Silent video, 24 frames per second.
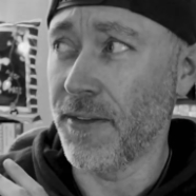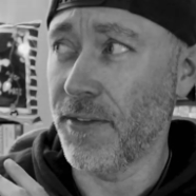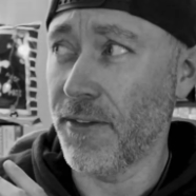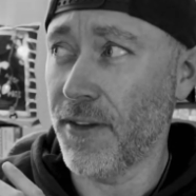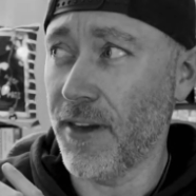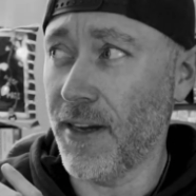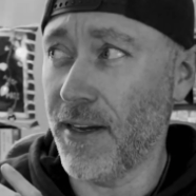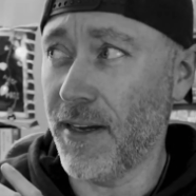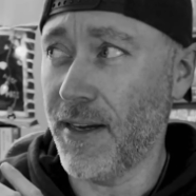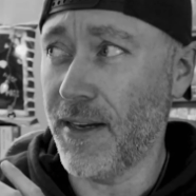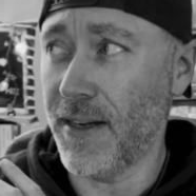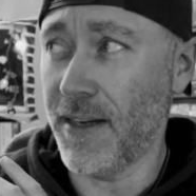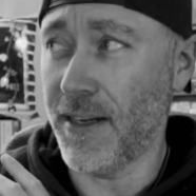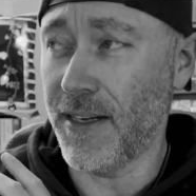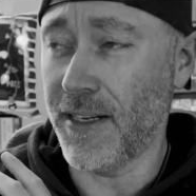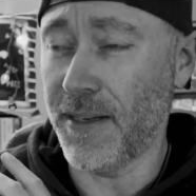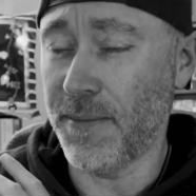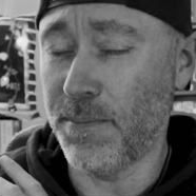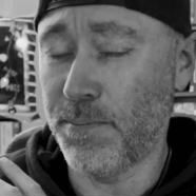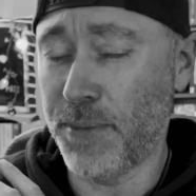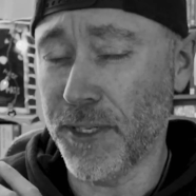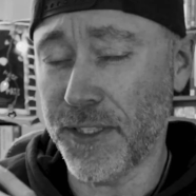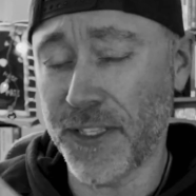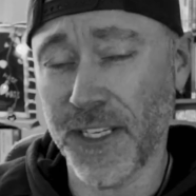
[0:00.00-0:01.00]

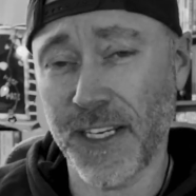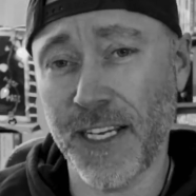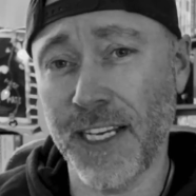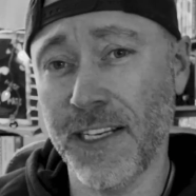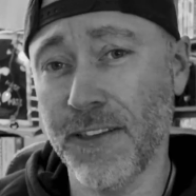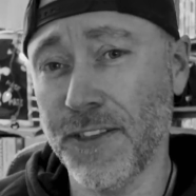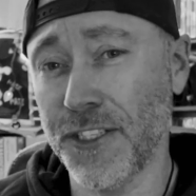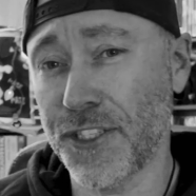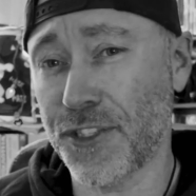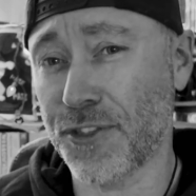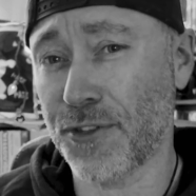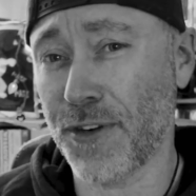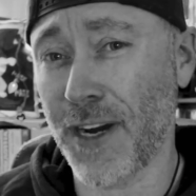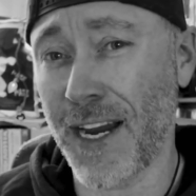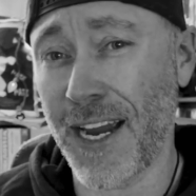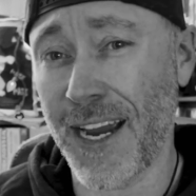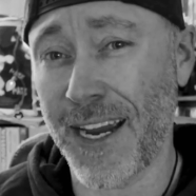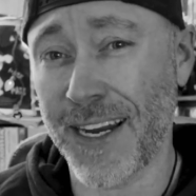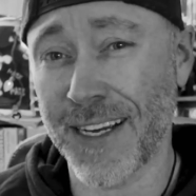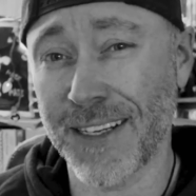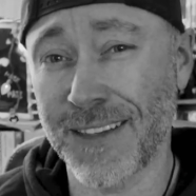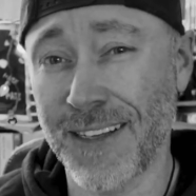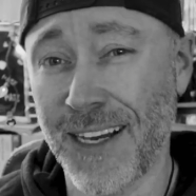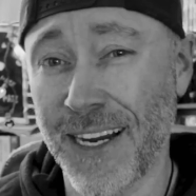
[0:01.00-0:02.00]
but the English
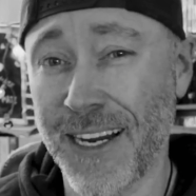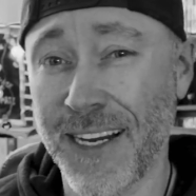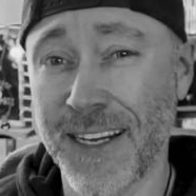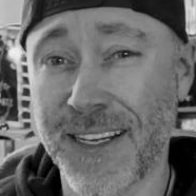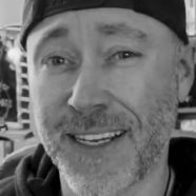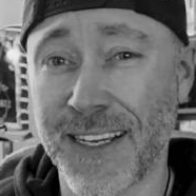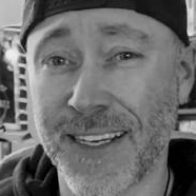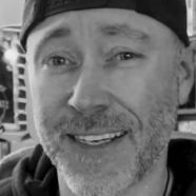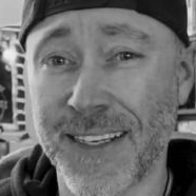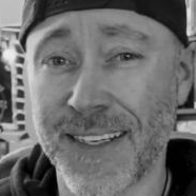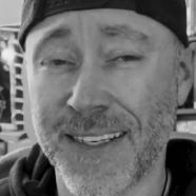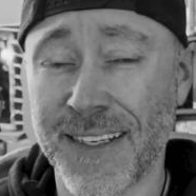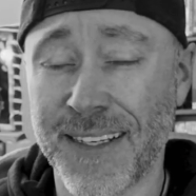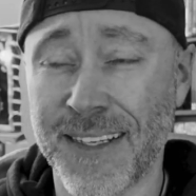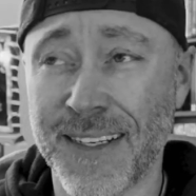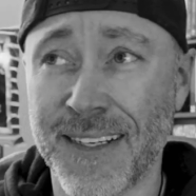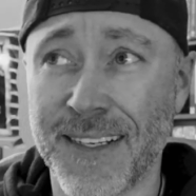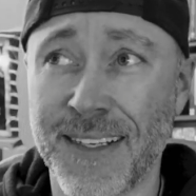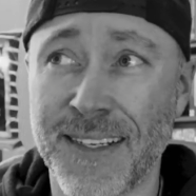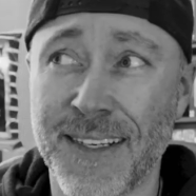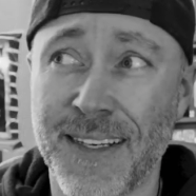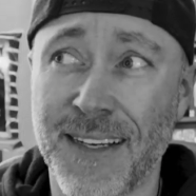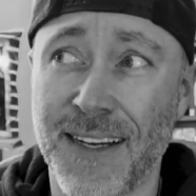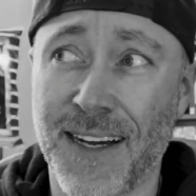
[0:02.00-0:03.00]
track, like
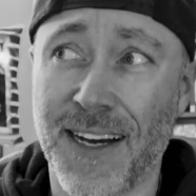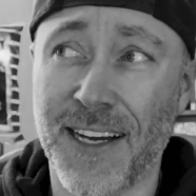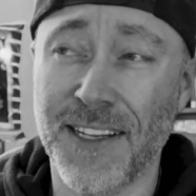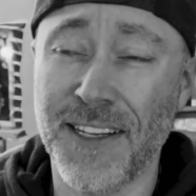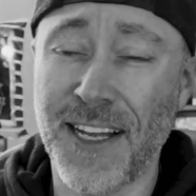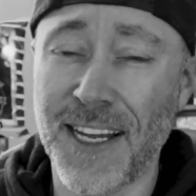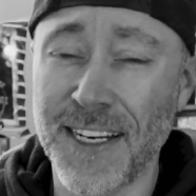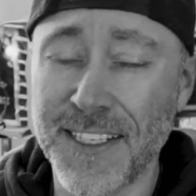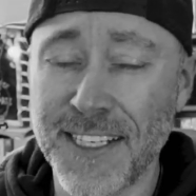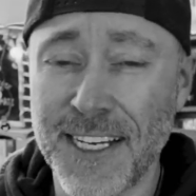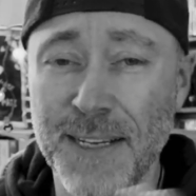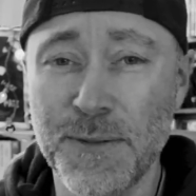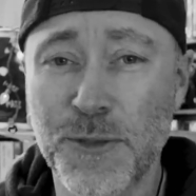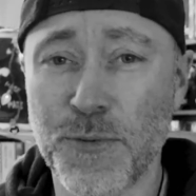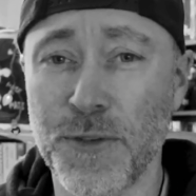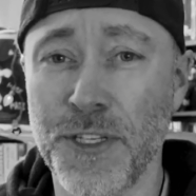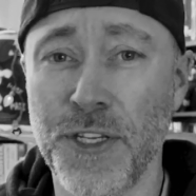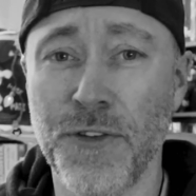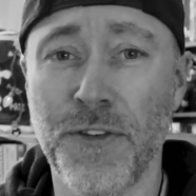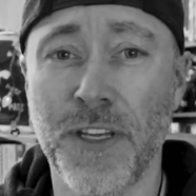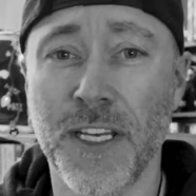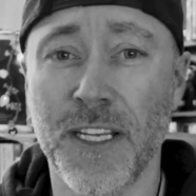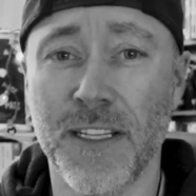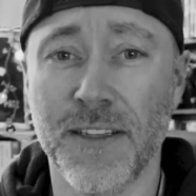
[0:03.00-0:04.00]
a lot of times when you
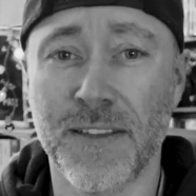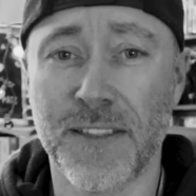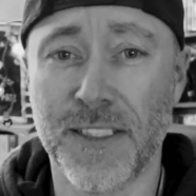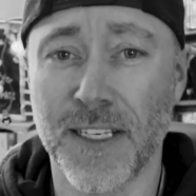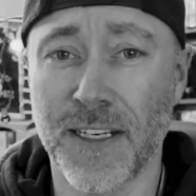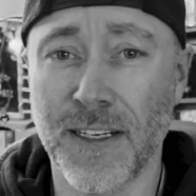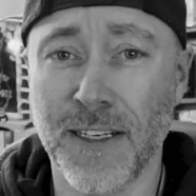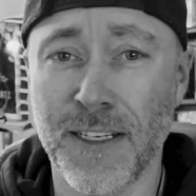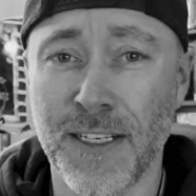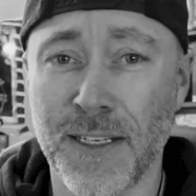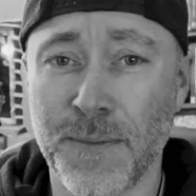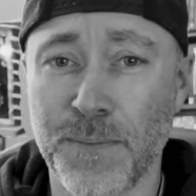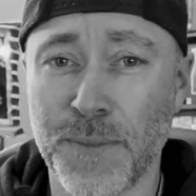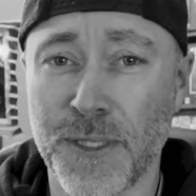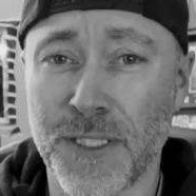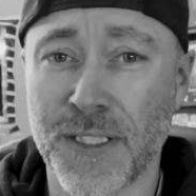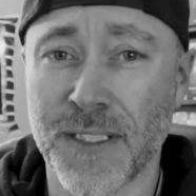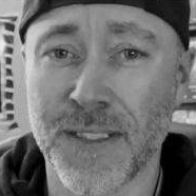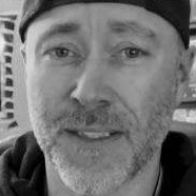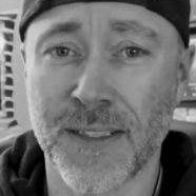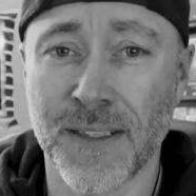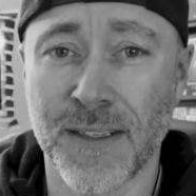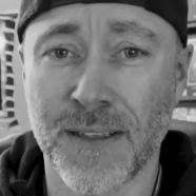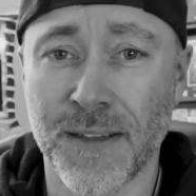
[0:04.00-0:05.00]
get dubs,
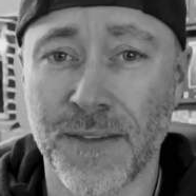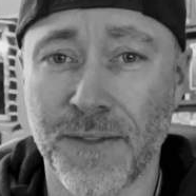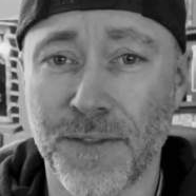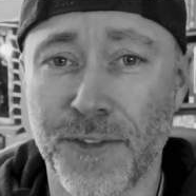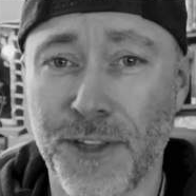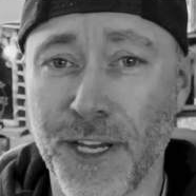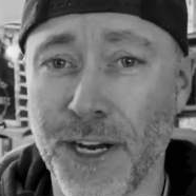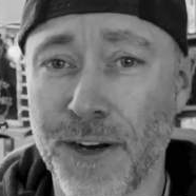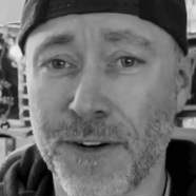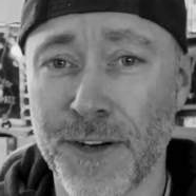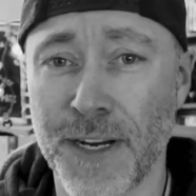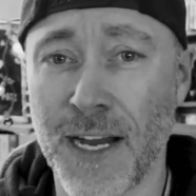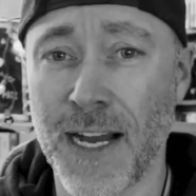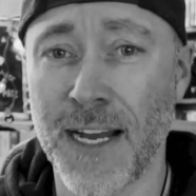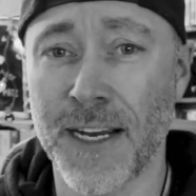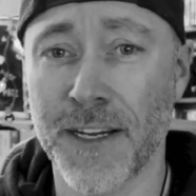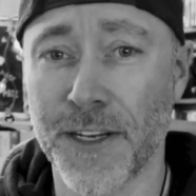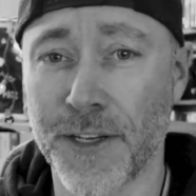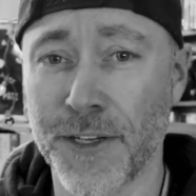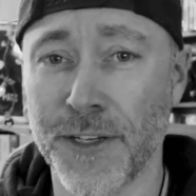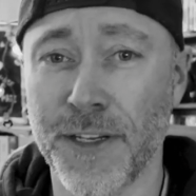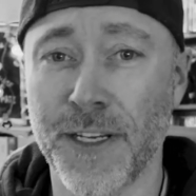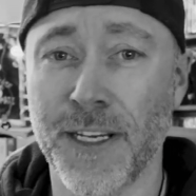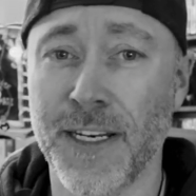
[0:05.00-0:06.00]
they're not
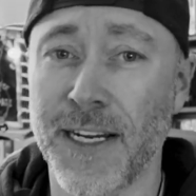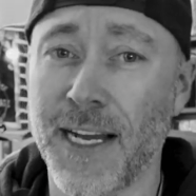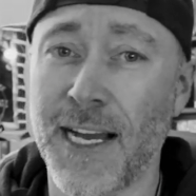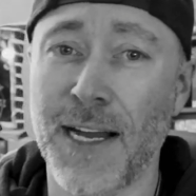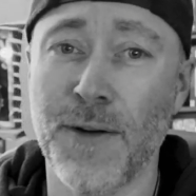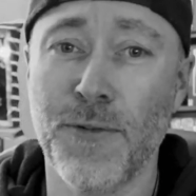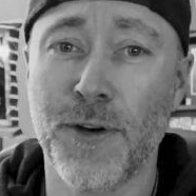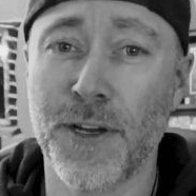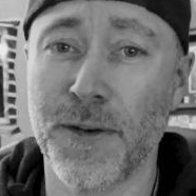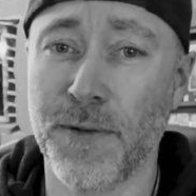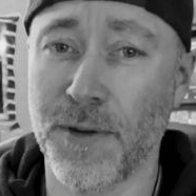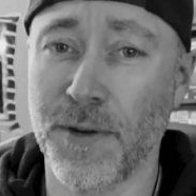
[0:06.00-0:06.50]
good. I would